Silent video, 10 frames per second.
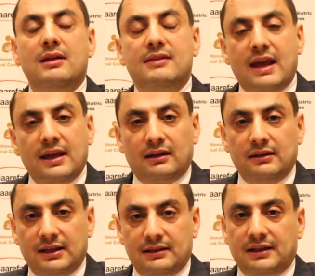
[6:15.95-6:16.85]
The
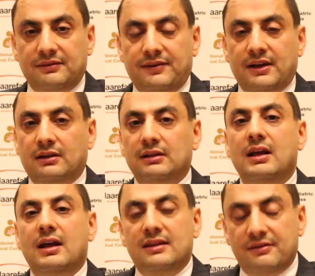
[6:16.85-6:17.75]
earlier the referral,
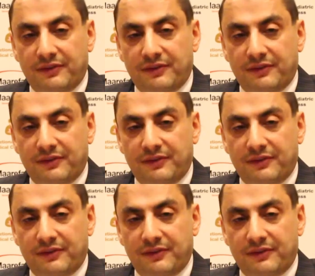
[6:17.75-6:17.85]
the